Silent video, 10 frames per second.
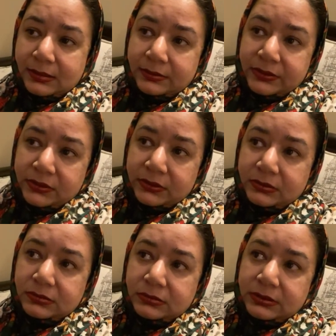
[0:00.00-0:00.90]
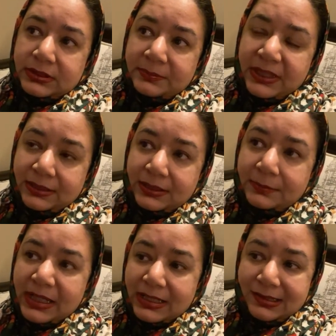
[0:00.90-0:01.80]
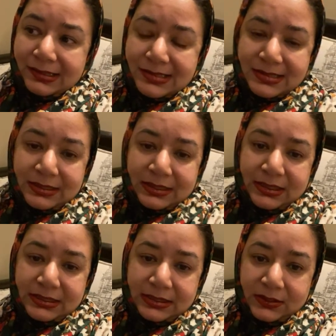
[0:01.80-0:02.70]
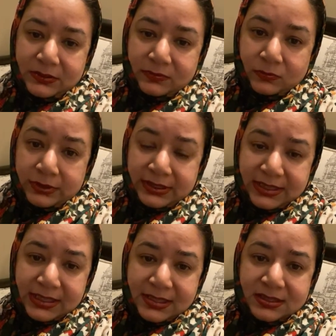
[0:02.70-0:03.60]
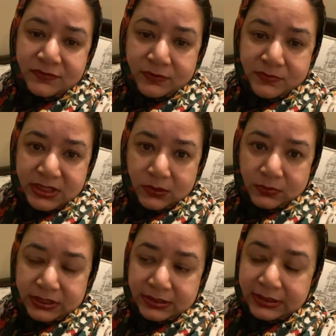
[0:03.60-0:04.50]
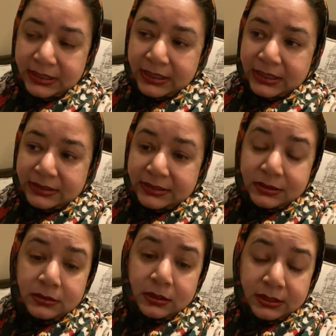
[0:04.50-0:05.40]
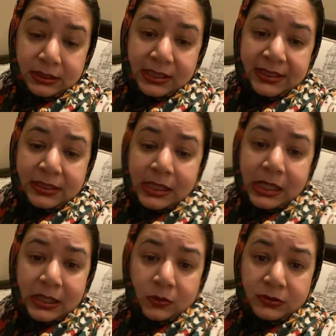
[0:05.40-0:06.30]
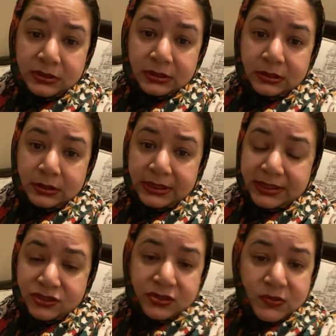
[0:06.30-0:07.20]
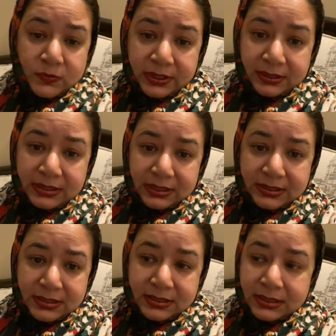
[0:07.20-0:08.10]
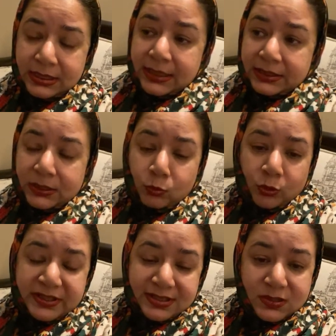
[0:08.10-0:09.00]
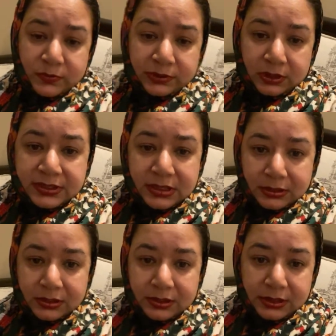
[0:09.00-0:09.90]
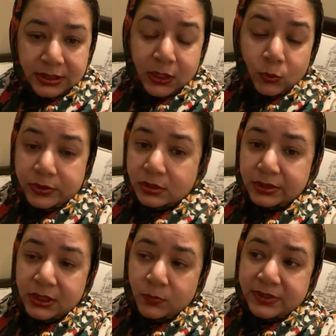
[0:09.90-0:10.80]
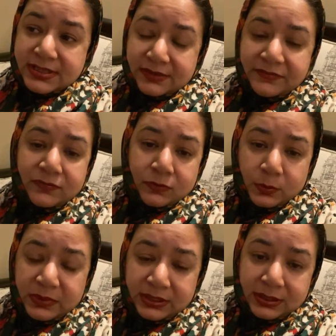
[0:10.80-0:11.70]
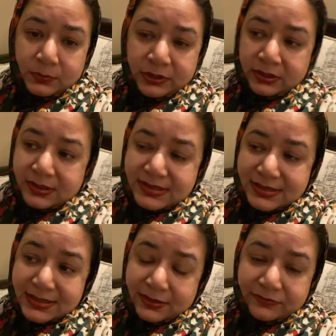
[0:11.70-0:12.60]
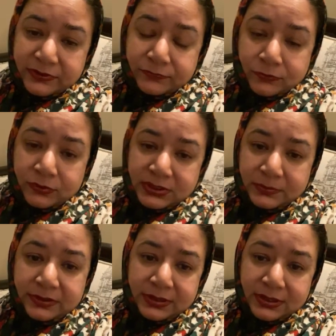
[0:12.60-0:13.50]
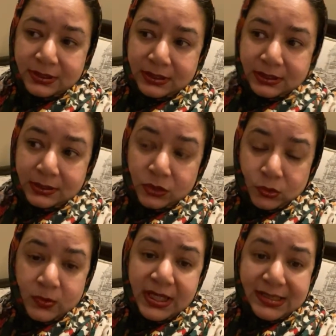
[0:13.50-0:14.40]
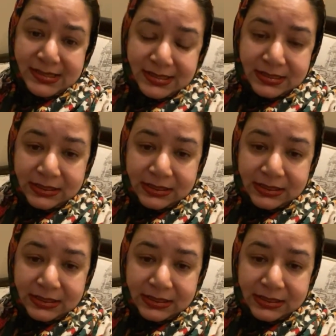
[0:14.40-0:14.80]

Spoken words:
you know, the mail-in ballots, and they were against it from day one. They did not like how the elections were conducted. Their voices were not heard. We're talking about 74 million Americans. That's every fourth American in US.